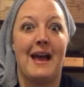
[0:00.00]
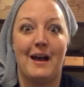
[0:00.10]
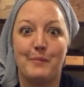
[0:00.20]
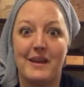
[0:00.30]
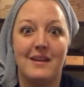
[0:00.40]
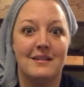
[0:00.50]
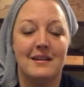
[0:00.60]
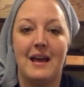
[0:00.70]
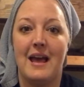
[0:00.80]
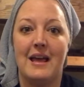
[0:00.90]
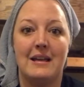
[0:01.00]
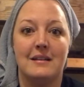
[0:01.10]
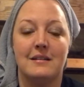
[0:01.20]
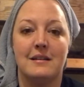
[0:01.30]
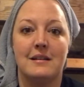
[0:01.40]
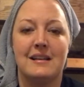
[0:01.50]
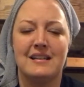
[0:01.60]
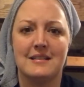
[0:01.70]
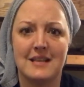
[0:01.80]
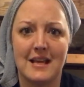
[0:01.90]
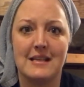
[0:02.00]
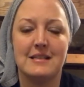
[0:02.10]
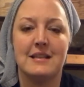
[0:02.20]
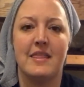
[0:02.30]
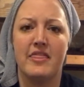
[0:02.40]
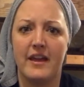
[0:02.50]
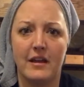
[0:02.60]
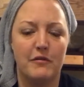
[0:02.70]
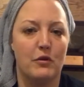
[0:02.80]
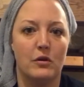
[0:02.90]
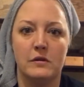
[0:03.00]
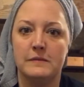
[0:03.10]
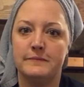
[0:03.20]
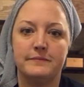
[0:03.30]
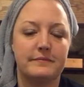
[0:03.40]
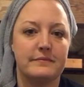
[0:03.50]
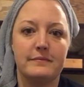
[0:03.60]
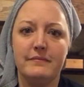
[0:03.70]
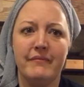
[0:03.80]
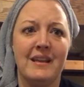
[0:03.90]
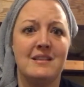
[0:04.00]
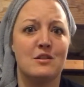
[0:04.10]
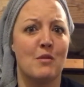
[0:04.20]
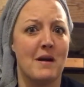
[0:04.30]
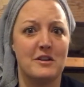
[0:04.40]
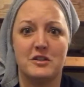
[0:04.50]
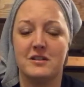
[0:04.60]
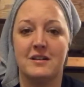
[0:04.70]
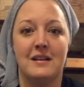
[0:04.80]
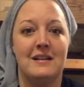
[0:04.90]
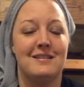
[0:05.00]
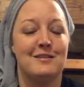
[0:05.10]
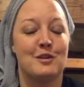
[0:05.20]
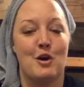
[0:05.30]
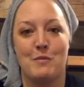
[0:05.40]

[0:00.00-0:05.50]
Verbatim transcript: happy and content and thankful. So much, so